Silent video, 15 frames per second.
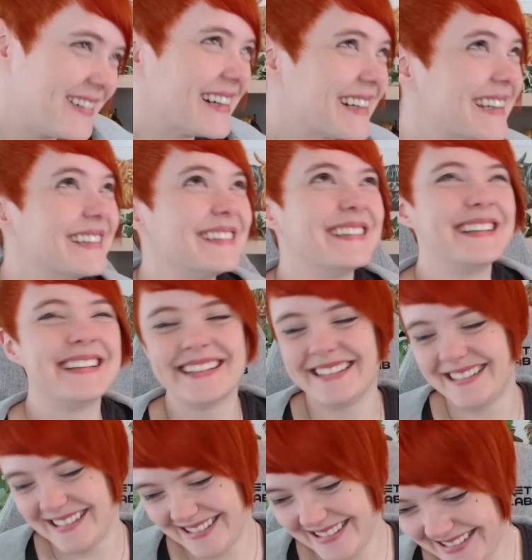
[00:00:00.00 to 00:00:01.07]
fucking
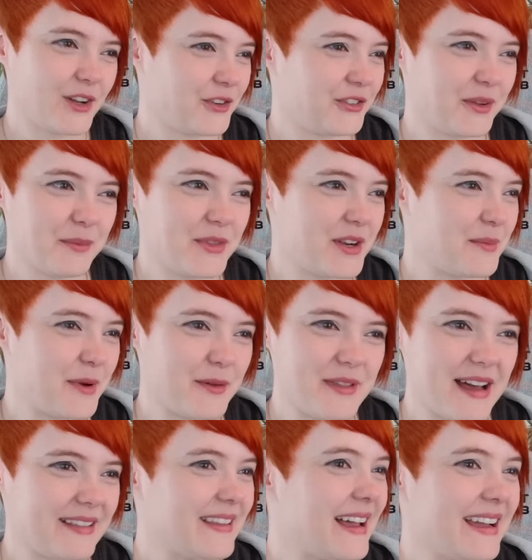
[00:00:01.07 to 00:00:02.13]
good. There's something about
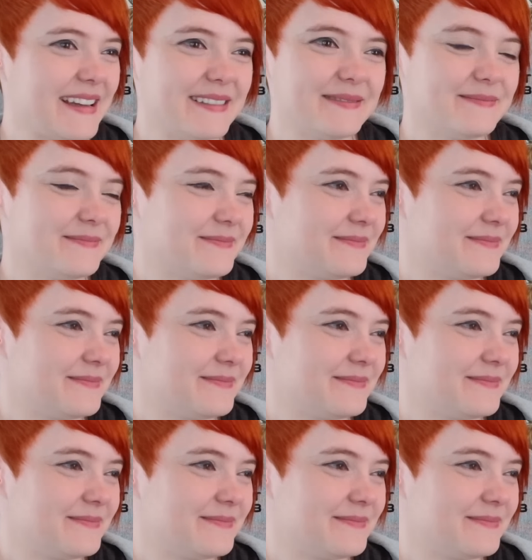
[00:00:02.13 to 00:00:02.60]
that lion.